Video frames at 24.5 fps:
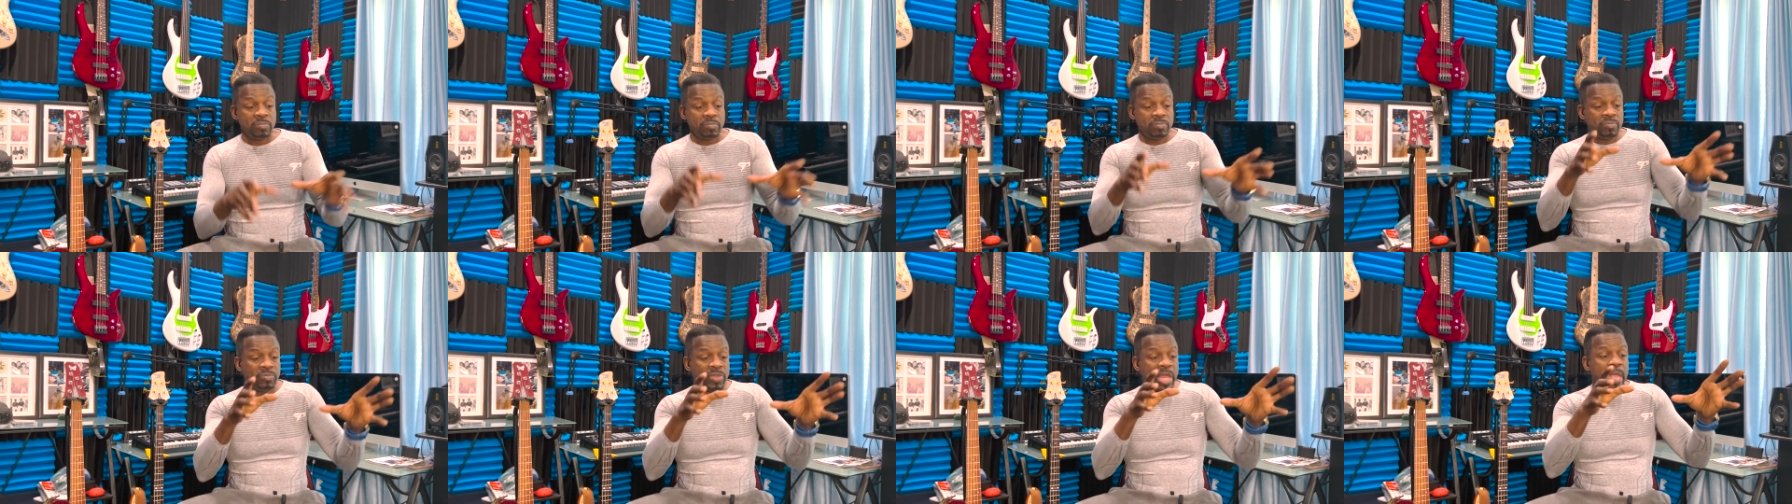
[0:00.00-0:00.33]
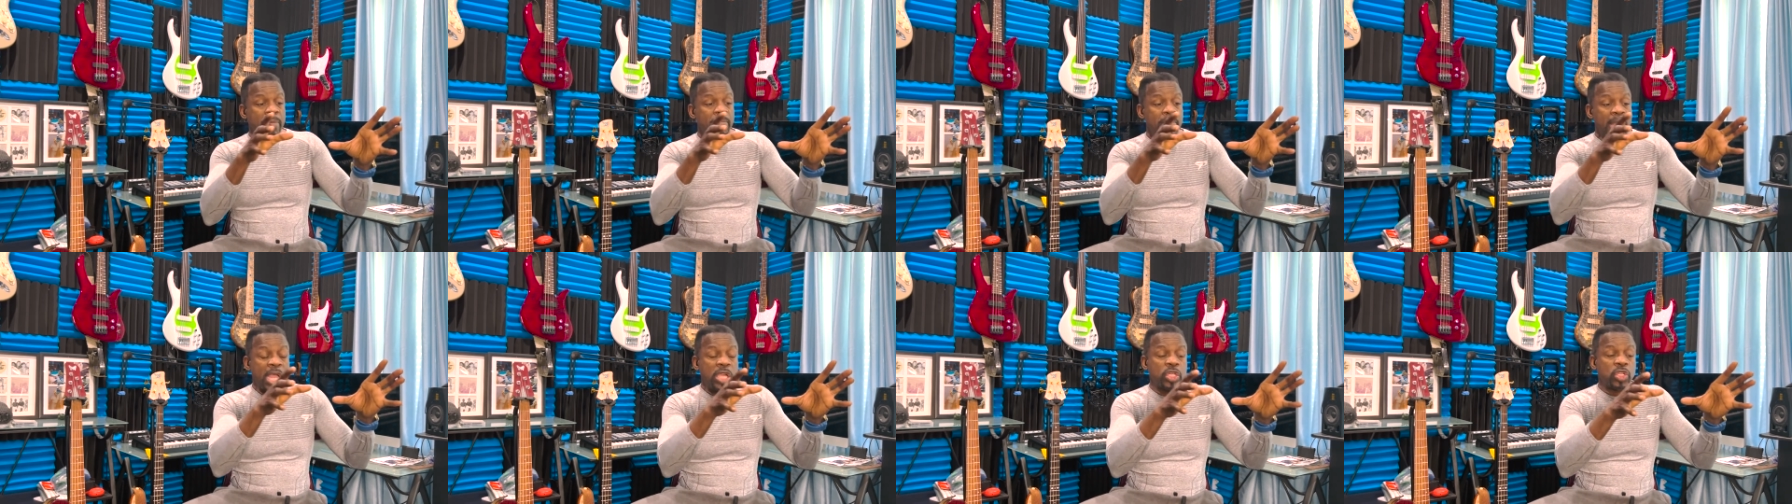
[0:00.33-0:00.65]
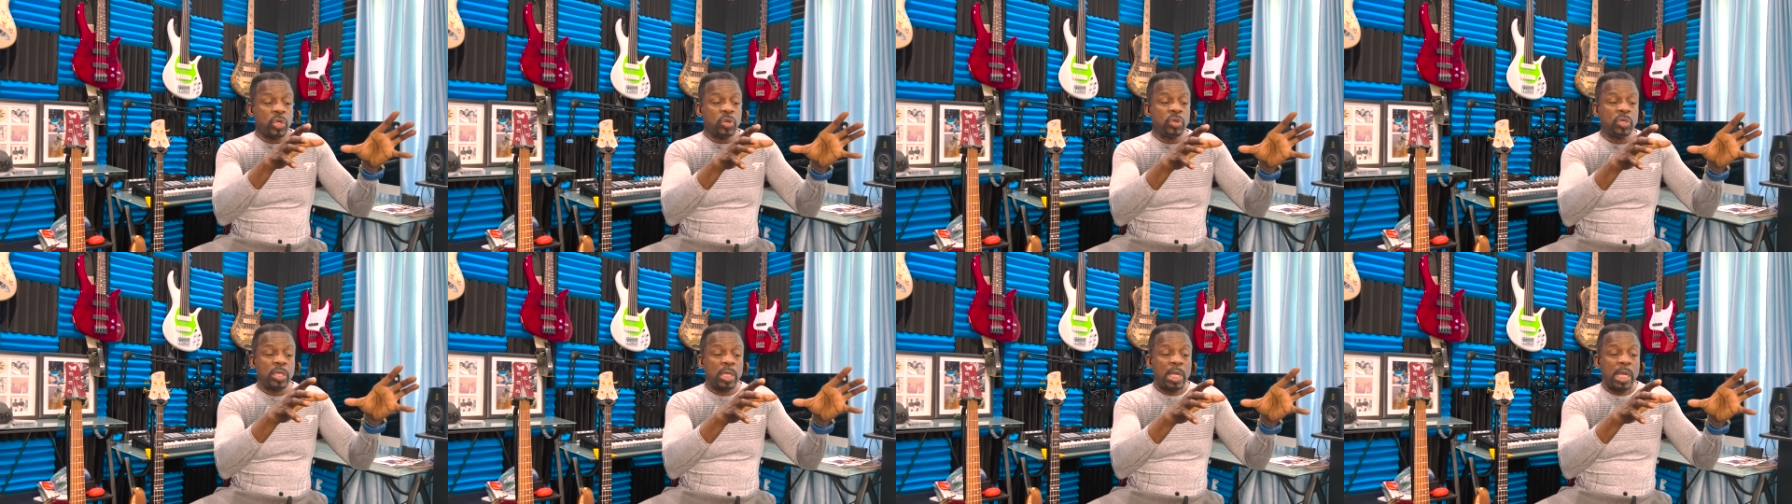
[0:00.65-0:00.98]
they
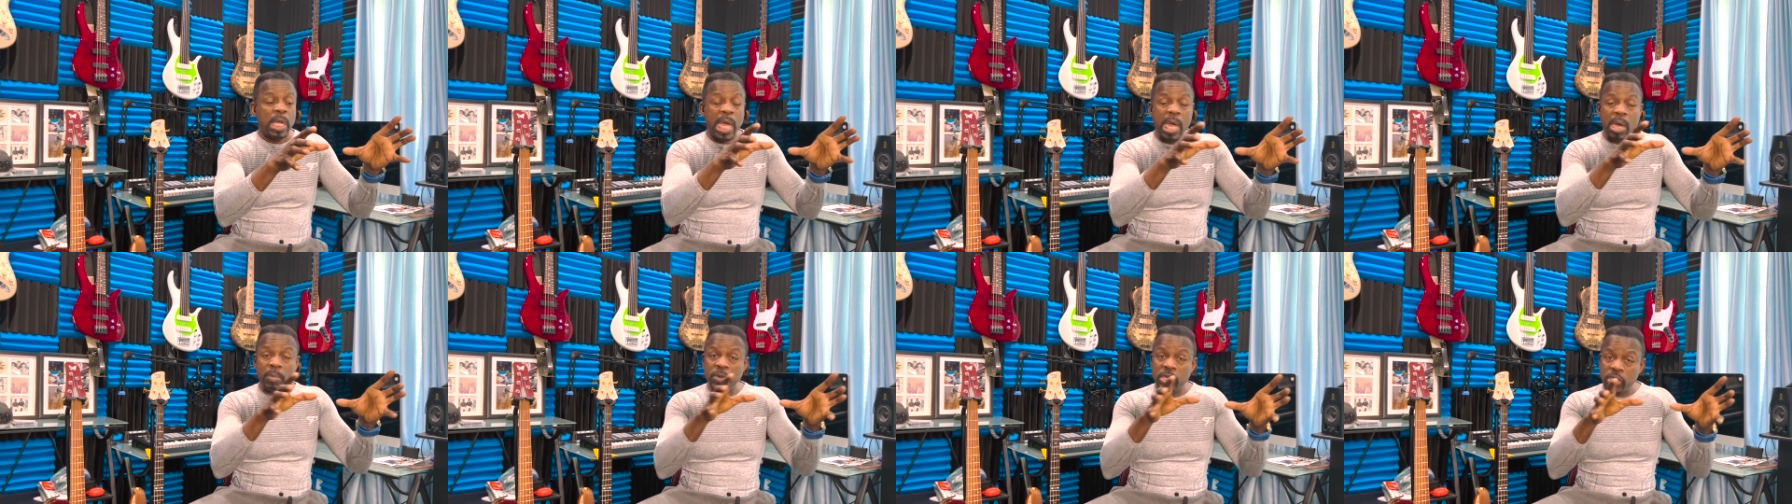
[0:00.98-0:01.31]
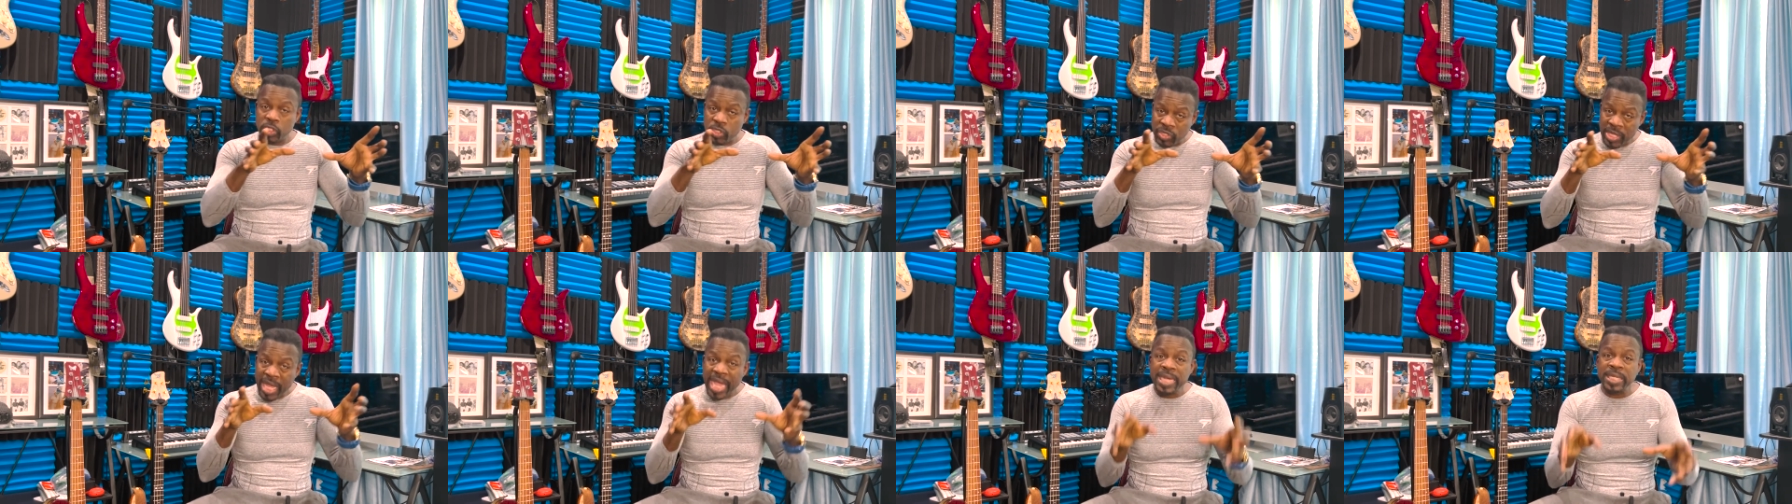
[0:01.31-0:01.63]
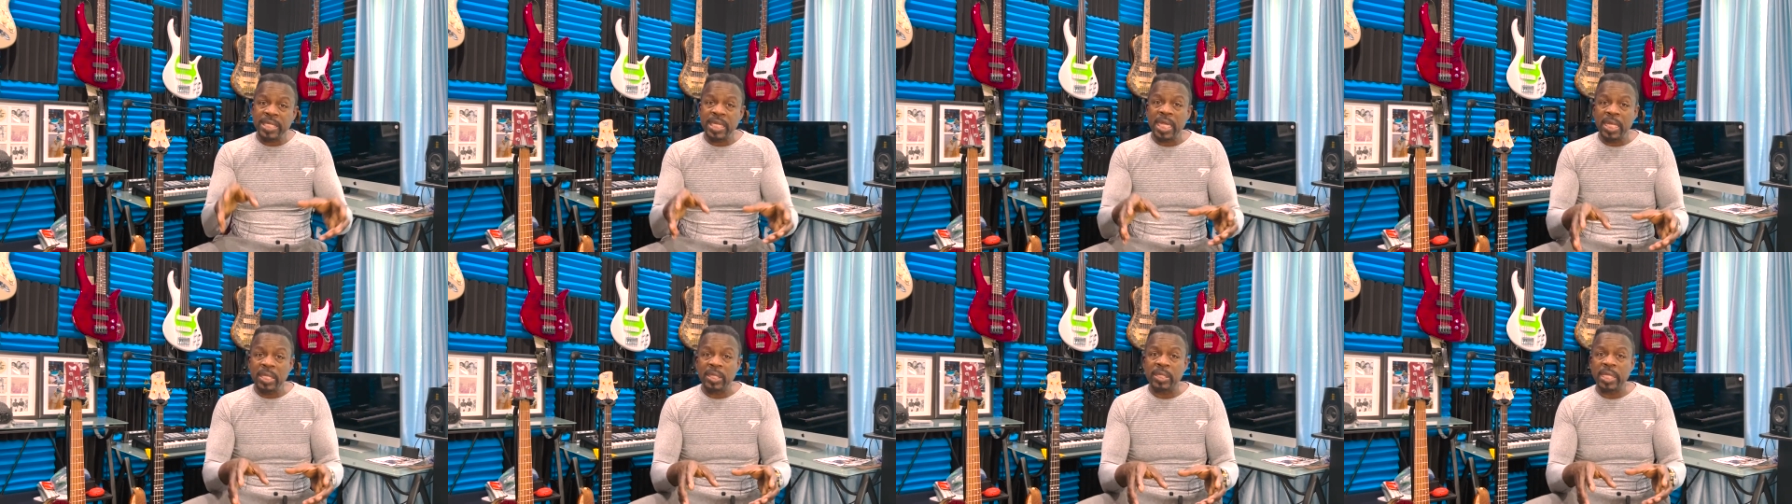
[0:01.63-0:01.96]
measured how much they
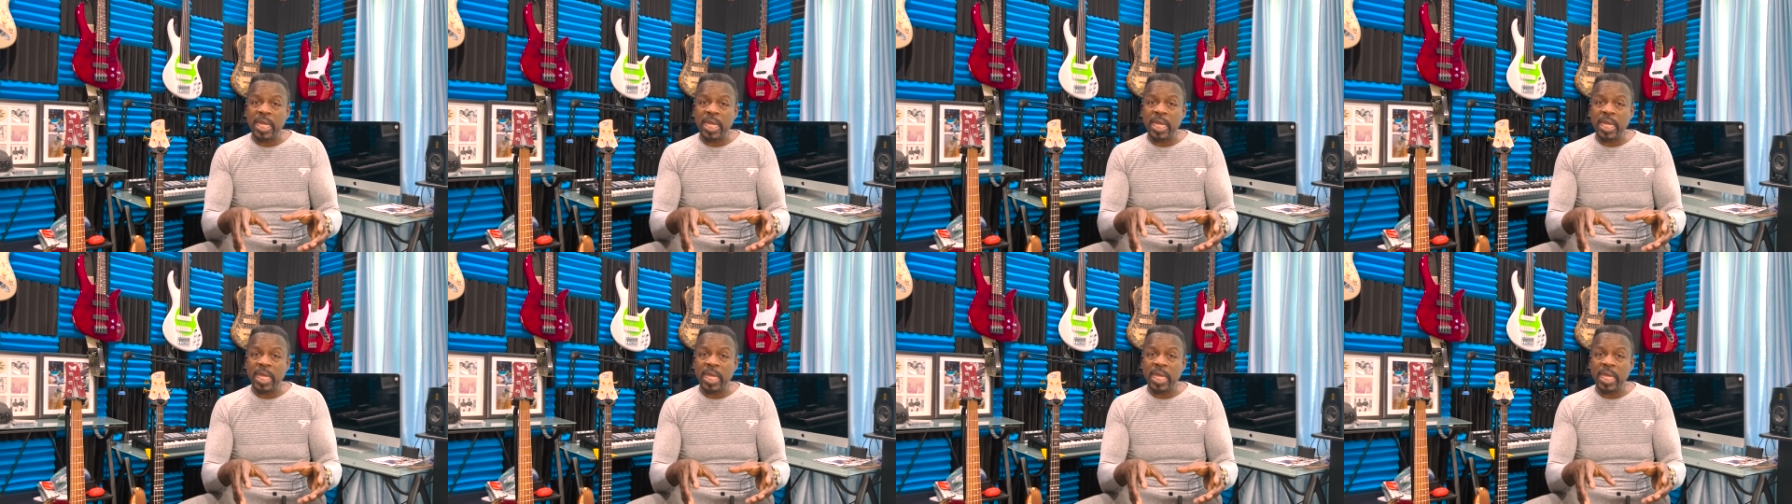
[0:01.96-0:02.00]
did.